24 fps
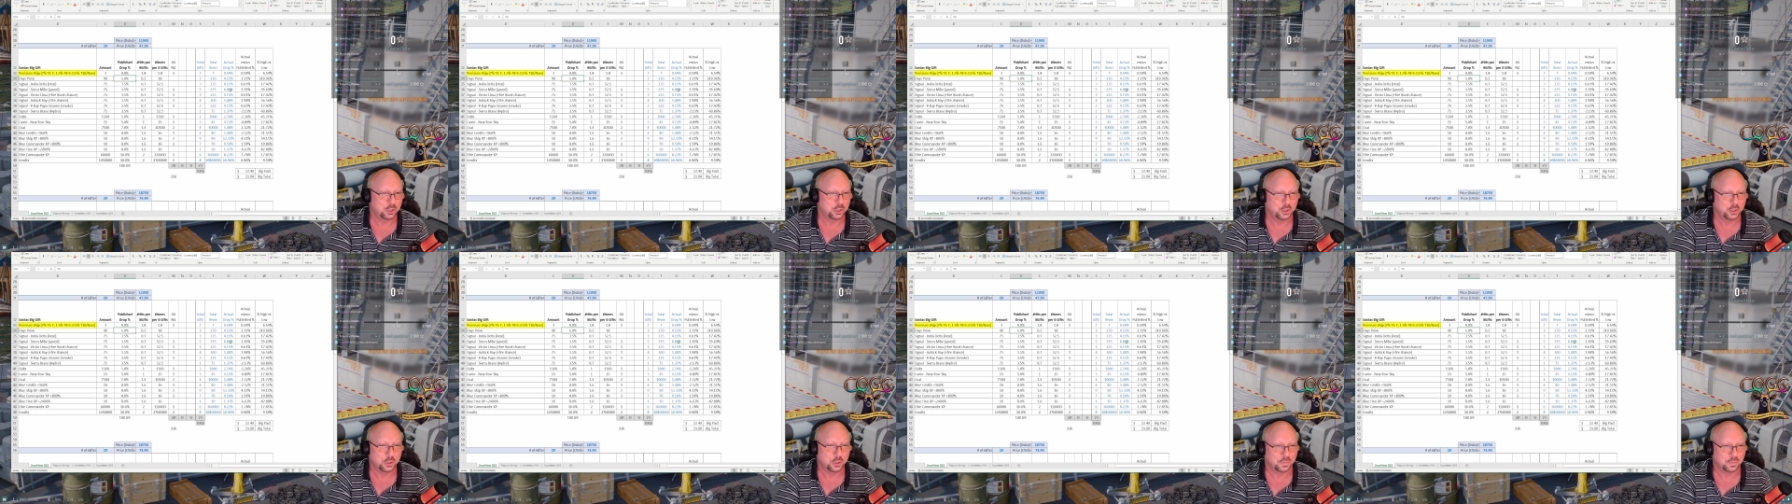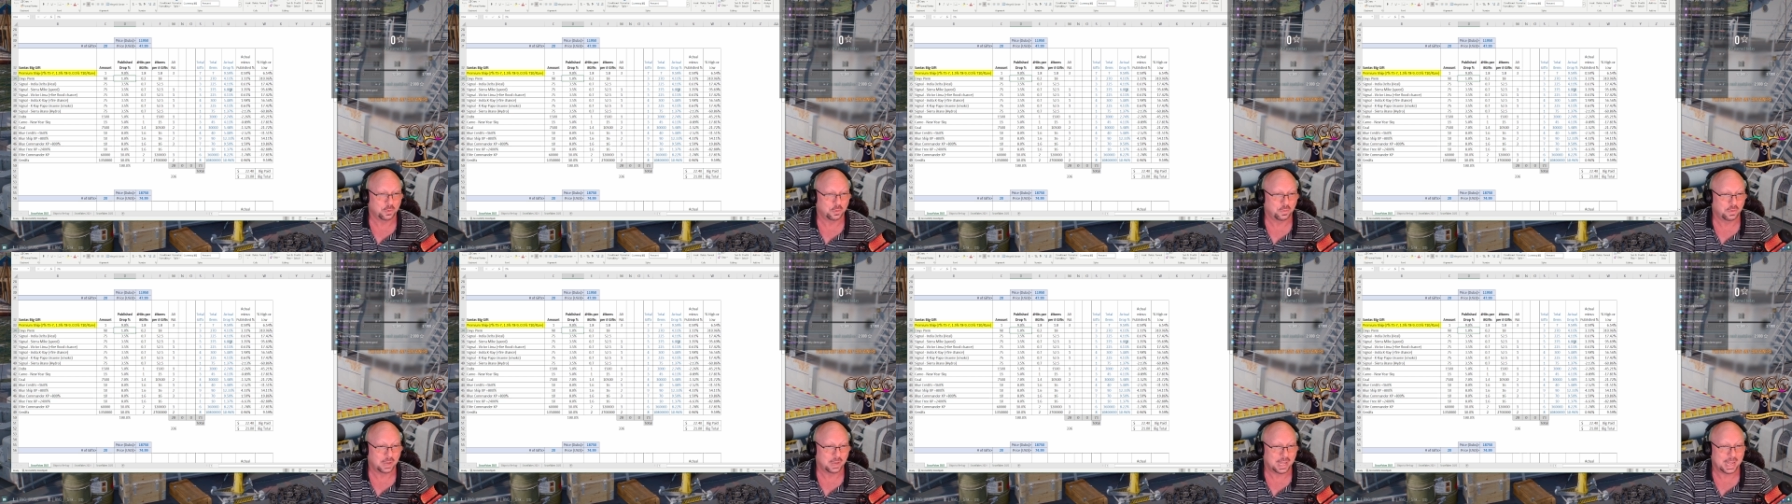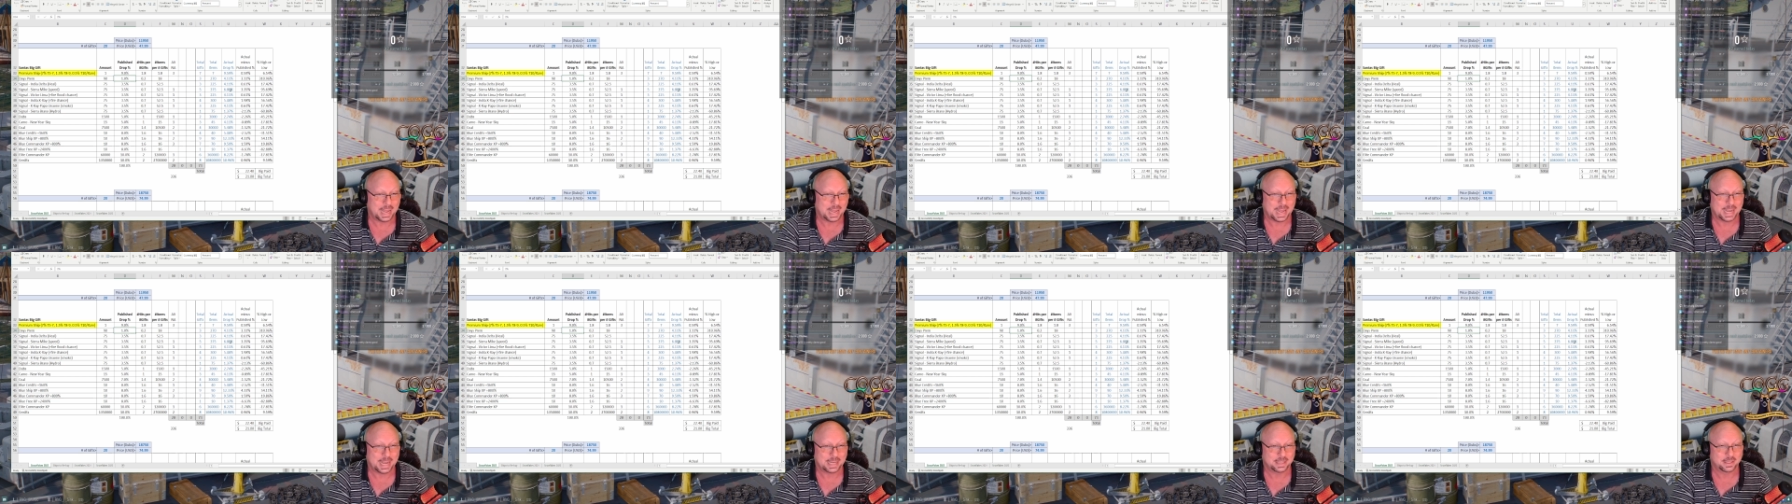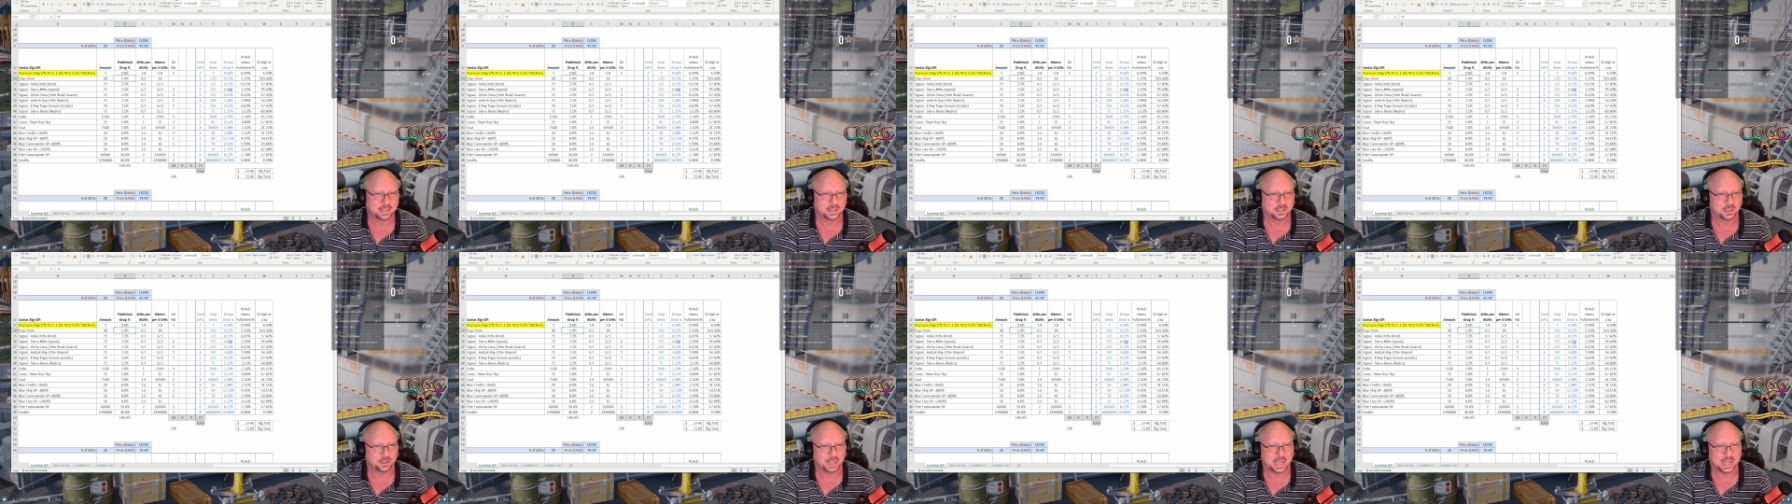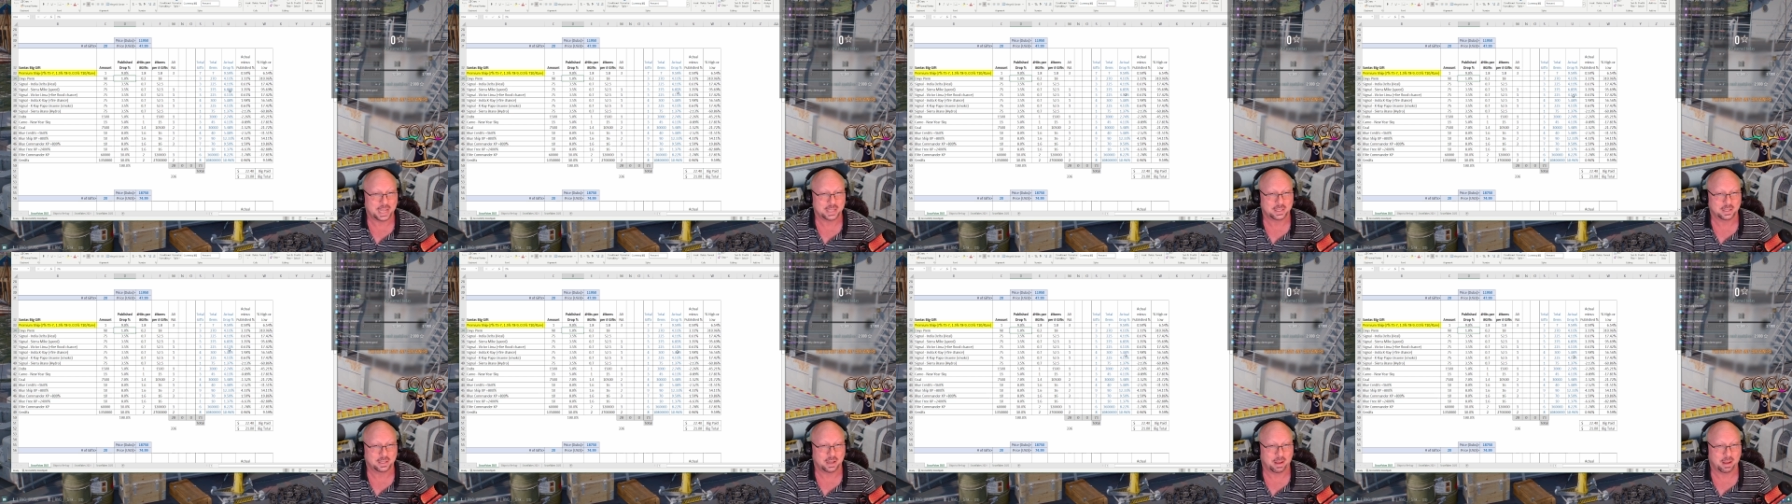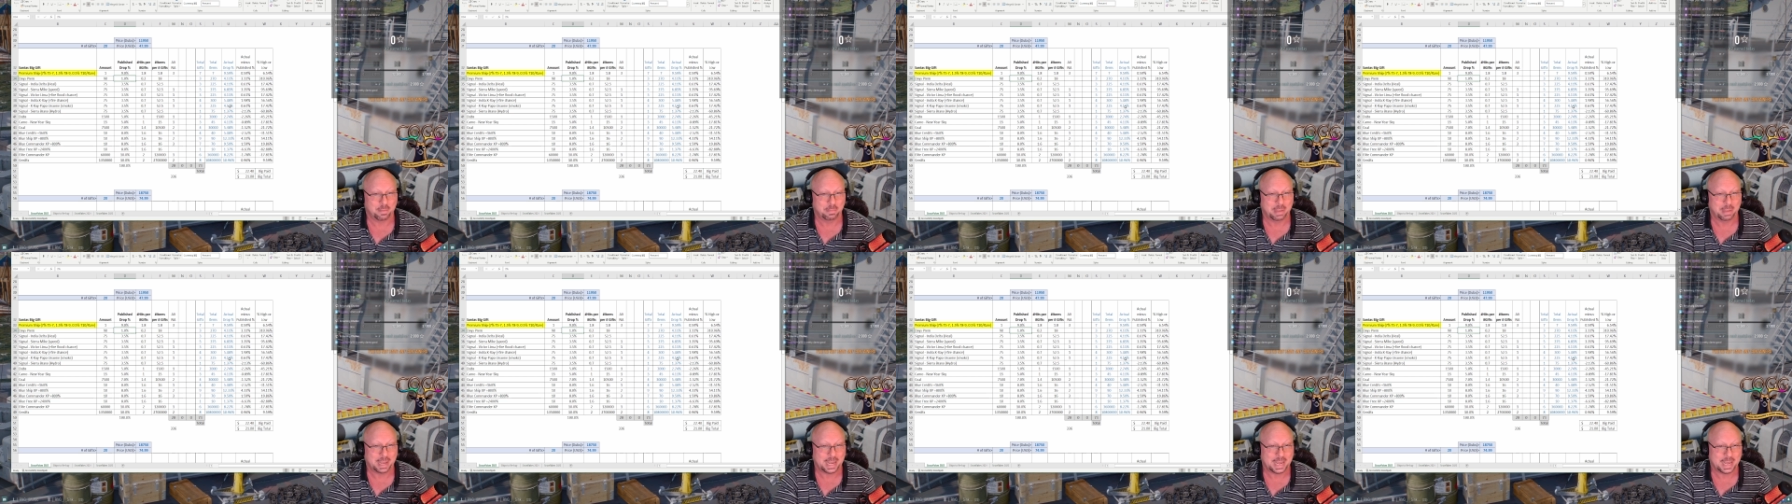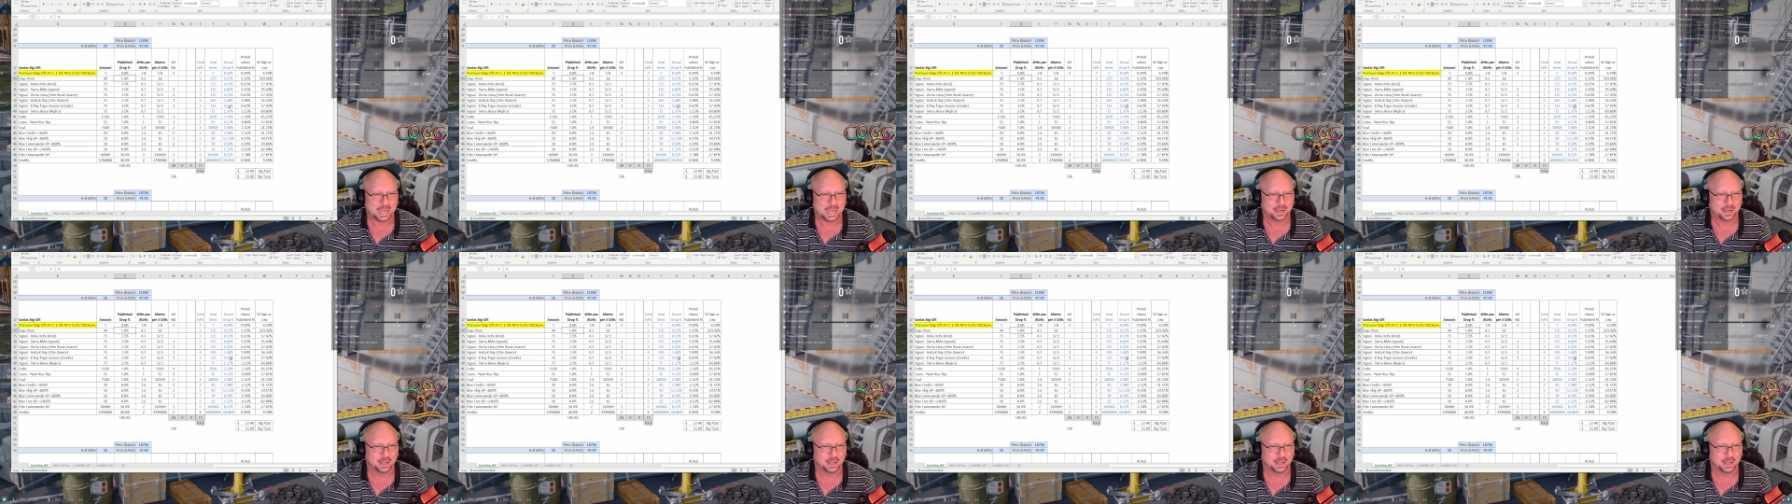useful flags, so that's not bad.